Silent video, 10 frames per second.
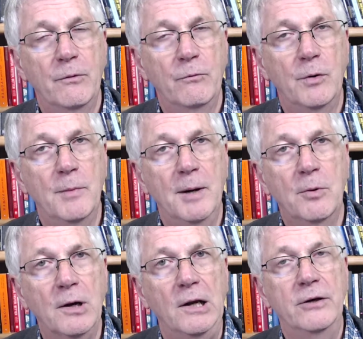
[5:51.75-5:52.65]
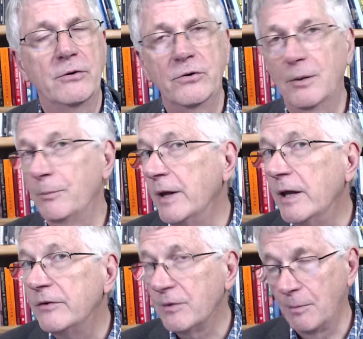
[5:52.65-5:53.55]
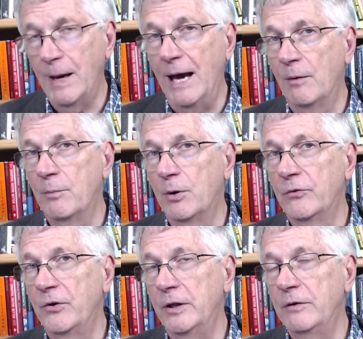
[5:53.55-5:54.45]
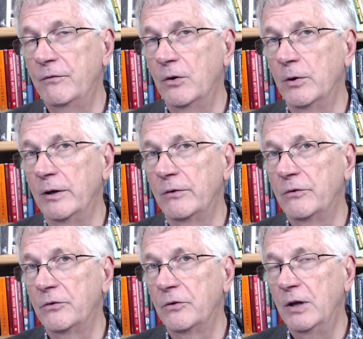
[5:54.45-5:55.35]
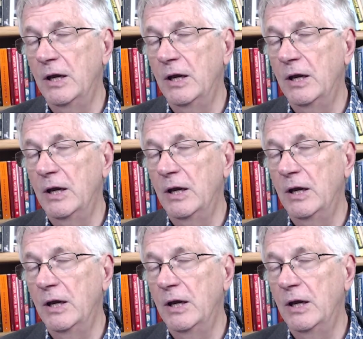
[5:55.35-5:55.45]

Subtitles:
Remember, leadership is about personal influence.